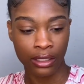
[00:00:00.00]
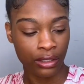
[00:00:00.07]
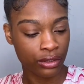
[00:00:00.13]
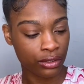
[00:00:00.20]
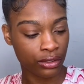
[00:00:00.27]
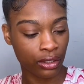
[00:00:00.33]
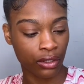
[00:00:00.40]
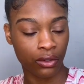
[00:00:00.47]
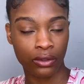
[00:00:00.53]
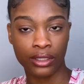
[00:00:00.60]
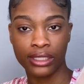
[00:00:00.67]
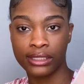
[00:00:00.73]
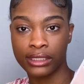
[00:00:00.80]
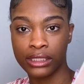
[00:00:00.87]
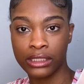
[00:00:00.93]
So
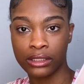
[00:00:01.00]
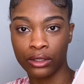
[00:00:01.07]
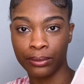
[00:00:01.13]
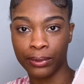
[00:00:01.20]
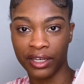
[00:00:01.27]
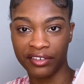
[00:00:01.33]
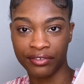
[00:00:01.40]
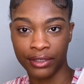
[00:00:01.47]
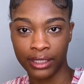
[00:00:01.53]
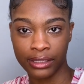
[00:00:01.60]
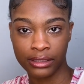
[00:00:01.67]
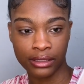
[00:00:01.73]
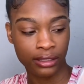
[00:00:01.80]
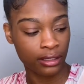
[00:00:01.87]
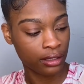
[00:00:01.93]
this is so
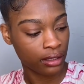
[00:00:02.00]
perfect